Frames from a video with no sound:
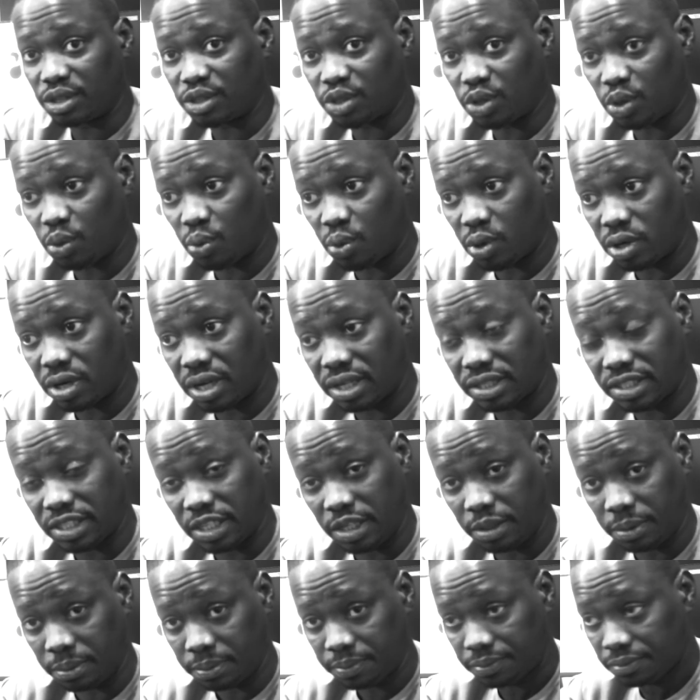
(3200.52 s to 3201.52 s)
to the Warner
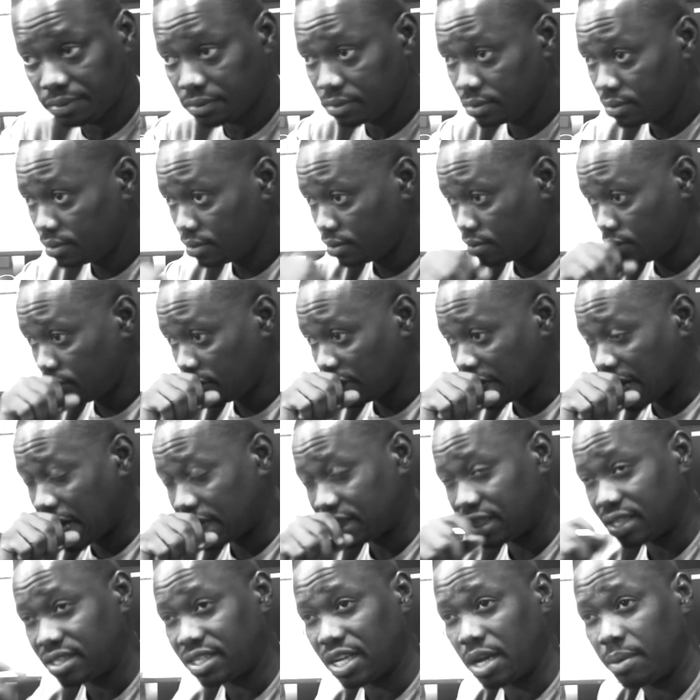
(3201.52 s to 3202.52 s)
team. At
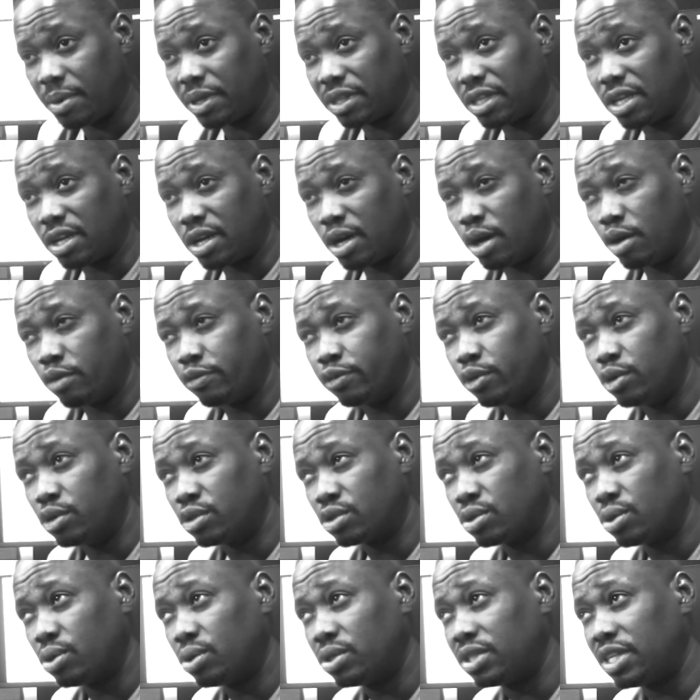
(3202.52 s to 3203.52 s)
the time, I think
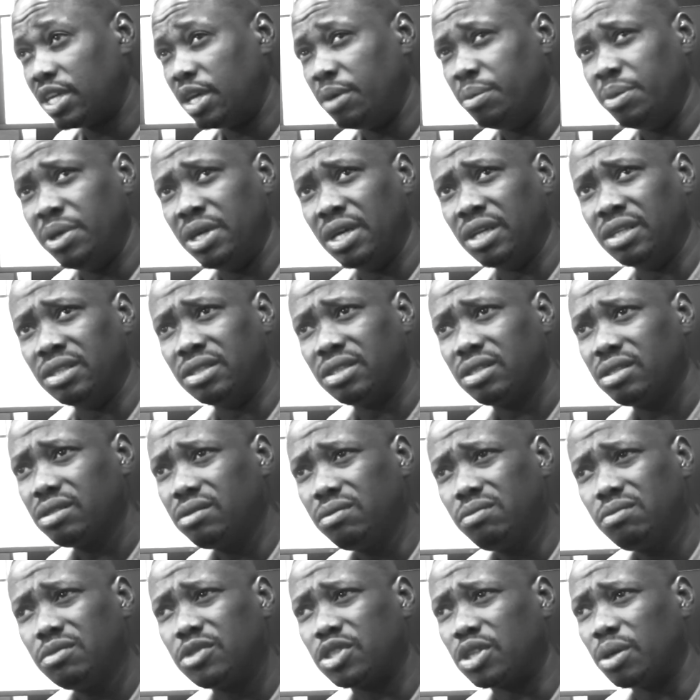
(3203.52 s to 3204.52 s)
Alfonso, Timmy, and
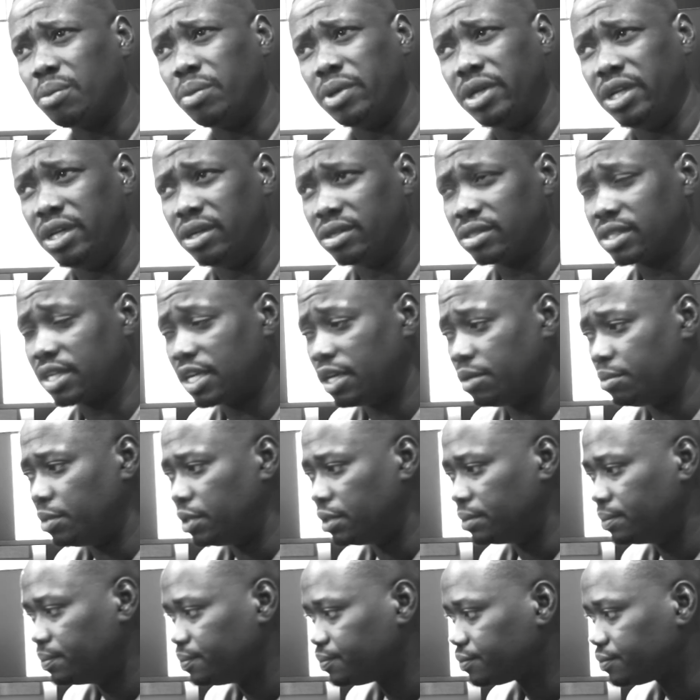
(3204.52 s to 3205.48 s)
somebody else came in.